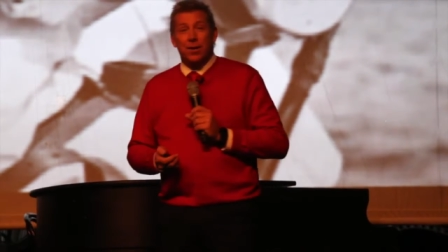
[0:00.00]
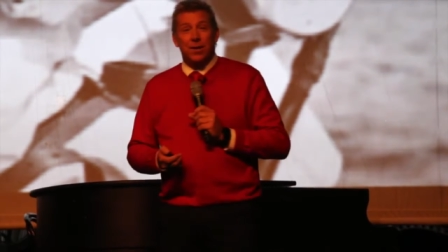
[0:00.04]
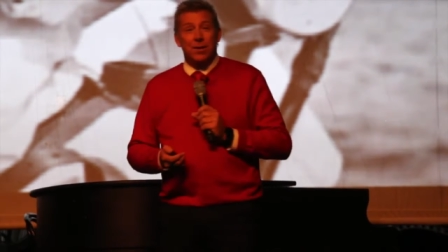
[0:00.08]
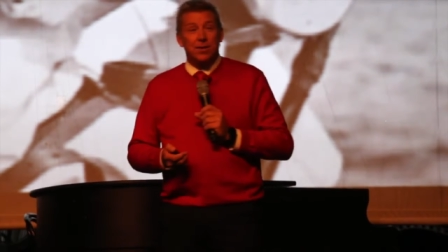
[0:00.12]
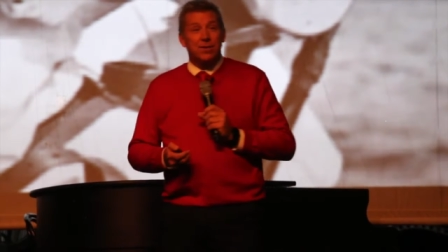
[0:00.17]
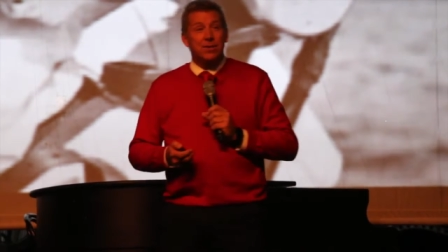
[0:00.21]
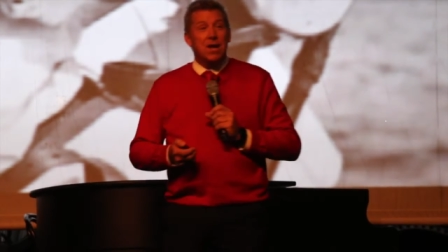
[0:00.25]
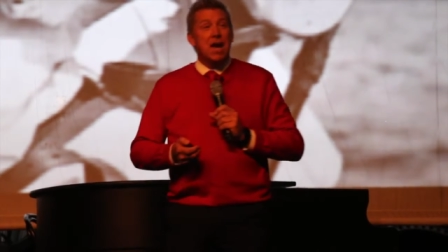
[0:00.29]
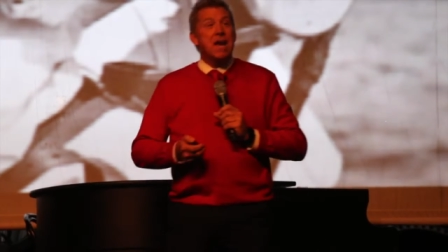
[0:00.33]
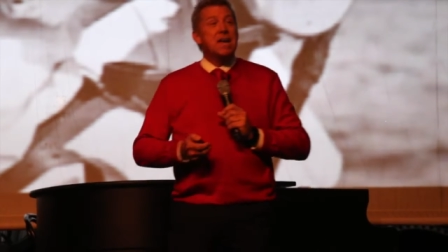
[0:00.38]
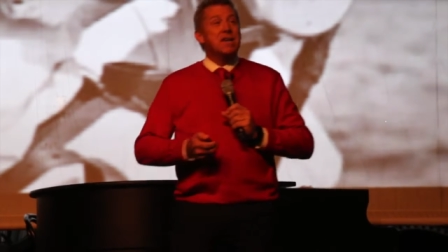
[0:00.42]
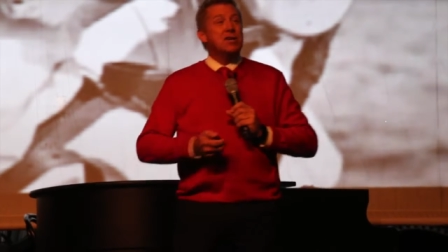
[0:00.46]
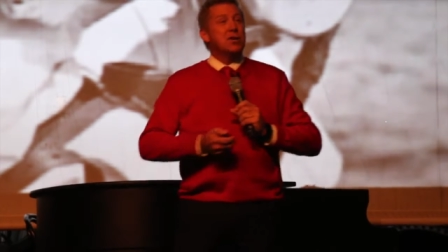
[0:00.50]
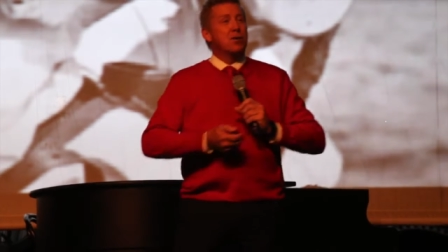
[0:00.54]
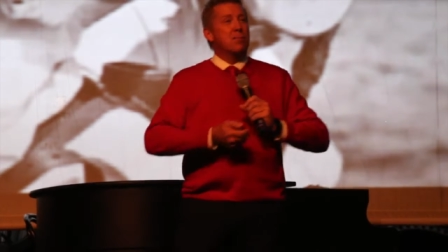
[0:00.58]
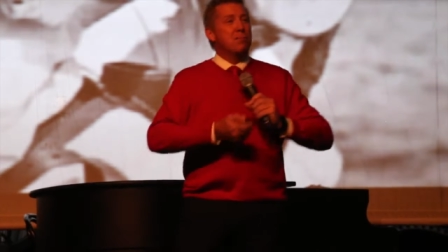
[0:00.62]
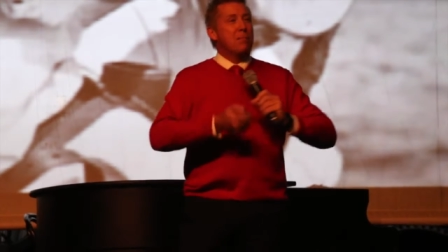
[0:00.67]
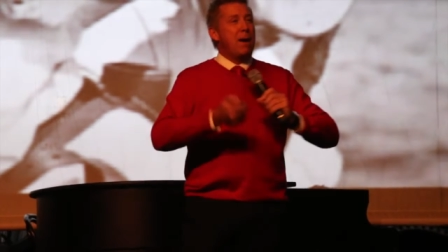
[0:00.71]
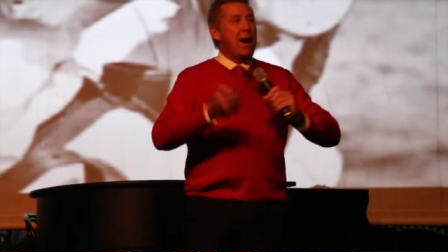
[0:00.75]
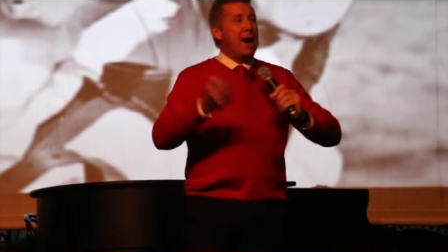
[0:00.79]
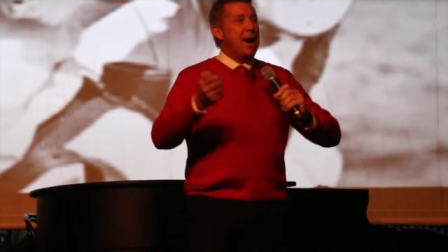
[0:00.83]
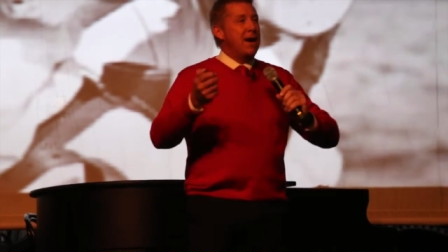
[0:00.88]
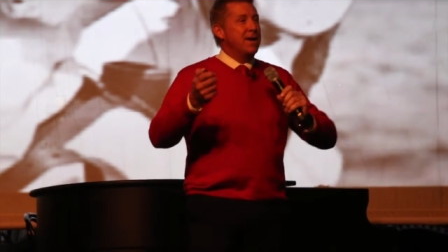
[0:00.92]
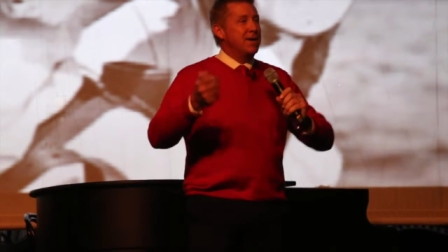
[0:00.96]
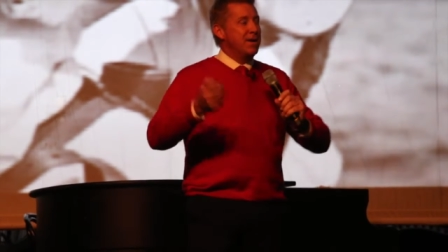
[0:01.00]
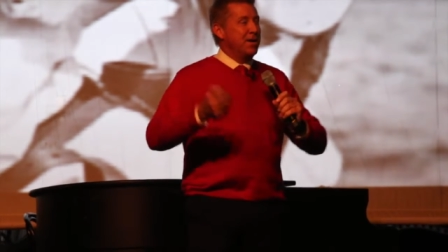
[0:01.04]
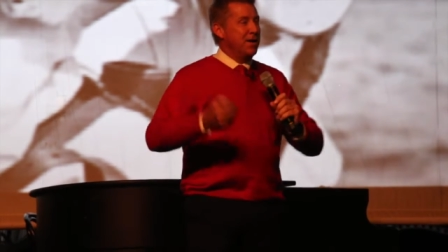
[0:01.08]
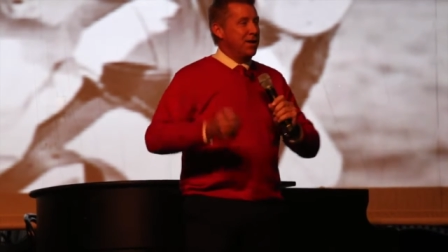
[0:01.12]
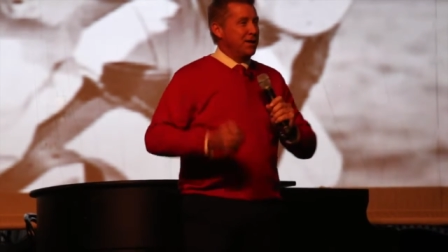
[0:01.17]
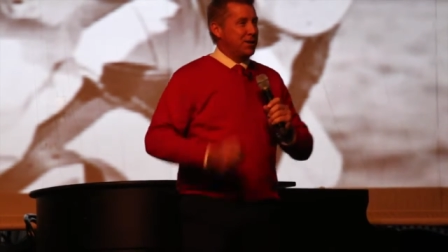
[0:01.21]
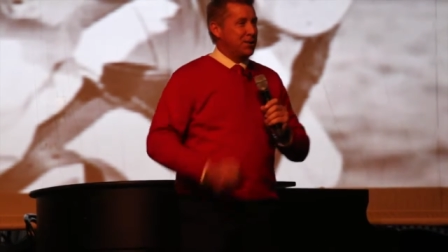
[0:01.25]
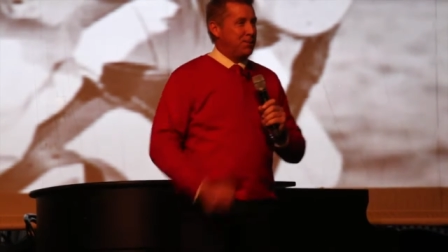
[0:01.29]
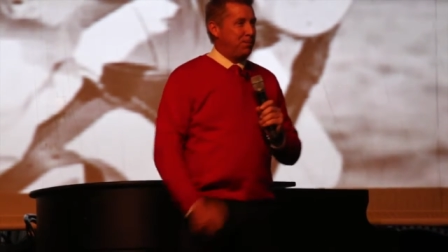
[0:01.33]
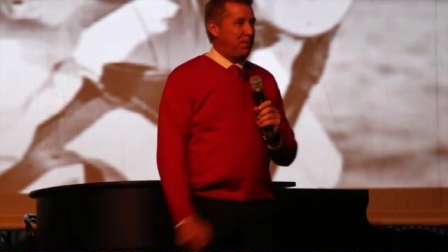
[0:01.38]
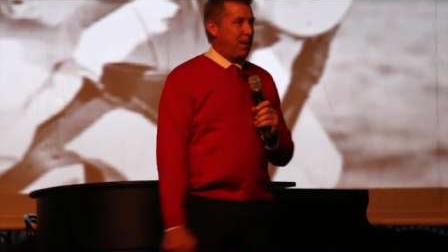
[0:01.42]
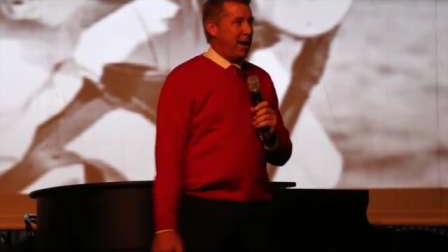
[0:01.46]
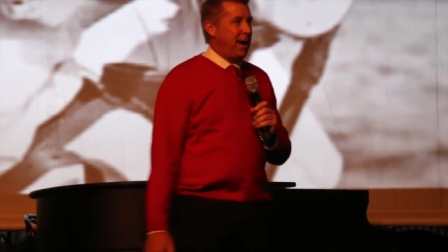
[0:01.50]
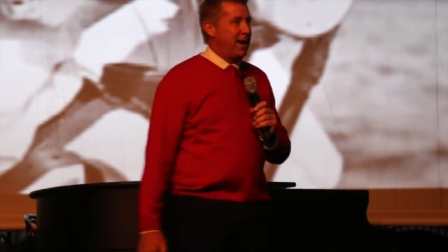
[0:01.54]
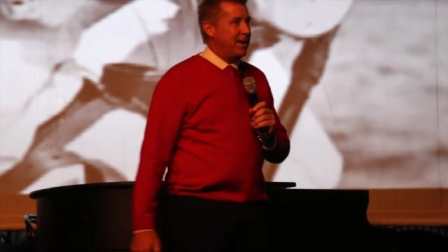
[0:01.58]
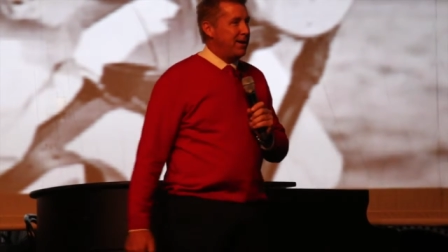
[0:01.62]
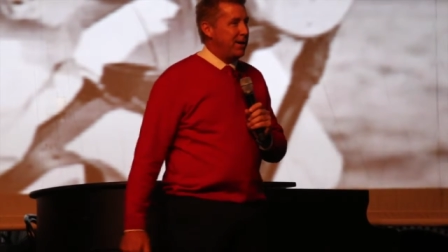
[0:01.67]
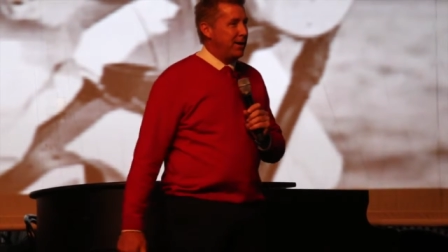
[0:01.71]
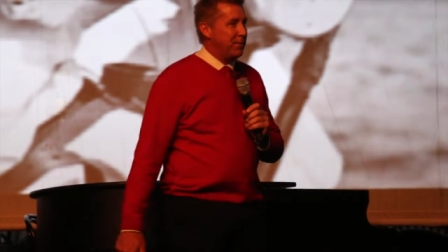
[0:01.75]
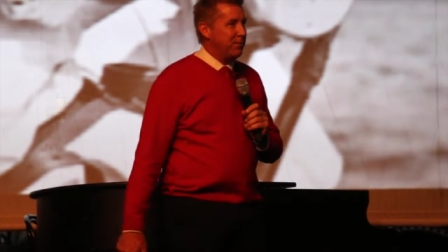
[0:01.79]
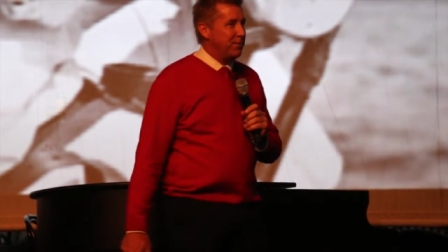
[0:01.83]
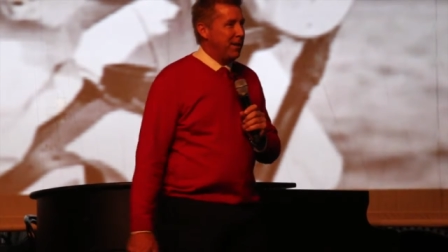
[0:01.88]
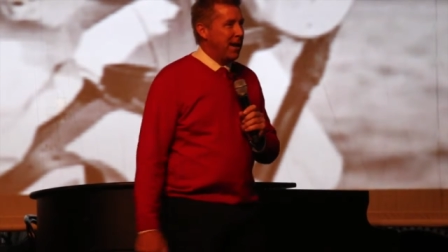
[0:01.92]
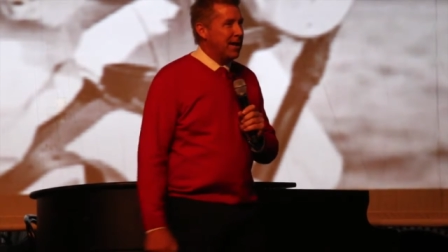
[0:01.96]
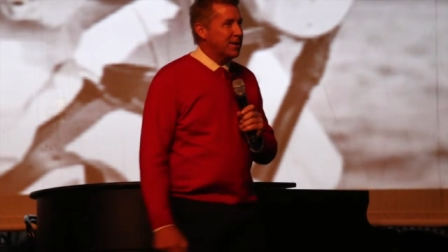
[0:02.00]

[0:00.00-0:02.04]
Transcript: can take your mind and expand it.